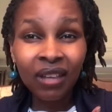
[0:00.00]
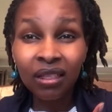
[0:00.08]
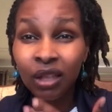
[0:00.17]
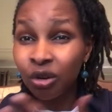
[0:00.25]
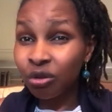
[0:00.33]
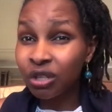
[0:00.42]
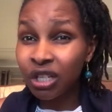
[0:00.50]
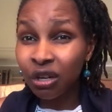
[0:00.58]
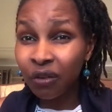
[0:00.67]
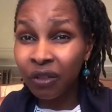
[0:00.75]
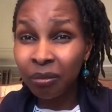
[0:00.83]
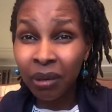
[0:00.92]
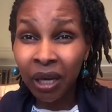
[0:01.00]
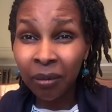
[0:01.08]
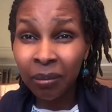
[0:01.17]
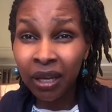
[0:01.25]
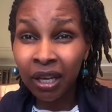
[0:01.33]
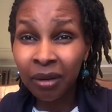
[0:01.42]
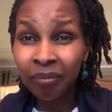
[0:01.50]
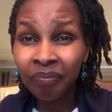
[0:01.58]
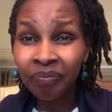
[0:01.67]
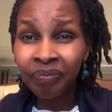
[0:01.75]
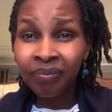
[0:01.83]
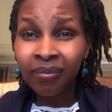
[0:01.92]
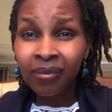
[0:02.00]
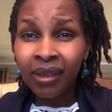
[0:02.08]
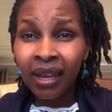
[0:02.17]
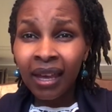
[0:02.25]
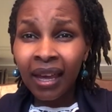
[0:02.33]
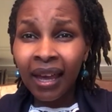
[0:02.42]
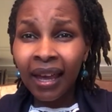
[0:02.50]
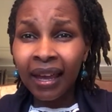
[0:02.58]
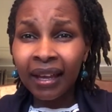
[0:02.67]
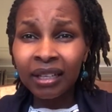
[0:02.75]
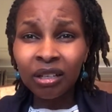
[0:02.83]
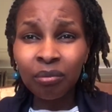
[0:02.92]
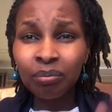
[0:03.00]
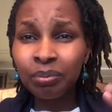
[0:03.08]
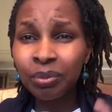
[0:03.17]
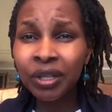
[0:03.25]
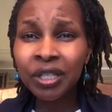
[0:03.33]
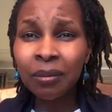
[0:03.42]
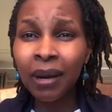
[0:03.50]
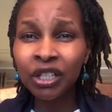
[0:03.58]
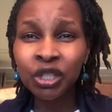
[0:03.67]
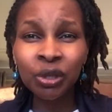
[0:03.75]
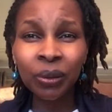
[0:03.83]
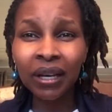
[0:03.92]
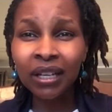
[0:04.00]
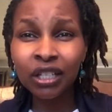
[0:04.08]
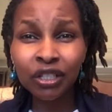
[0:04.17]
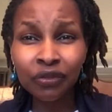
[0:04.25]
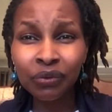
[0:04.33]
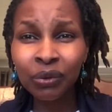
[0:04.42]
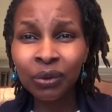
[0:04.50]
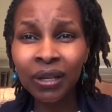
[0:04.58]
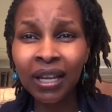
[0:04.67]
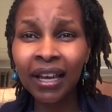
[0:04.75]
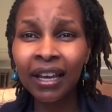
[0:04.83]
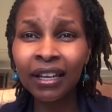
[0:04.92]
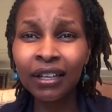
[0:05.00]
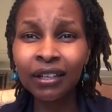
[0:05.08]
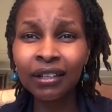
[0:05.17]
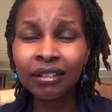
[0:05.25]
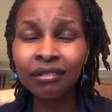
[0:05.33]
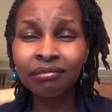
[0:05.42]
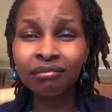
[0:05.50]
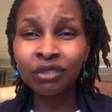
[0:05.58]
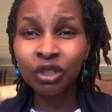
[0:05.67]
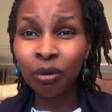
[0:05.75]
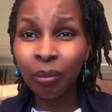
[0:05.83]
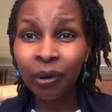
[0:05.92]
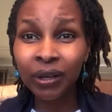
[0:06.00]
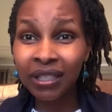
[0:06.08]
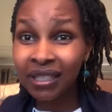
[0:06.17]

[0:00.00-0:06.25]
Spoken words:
routine of the baby, and pretty much your head is full and your body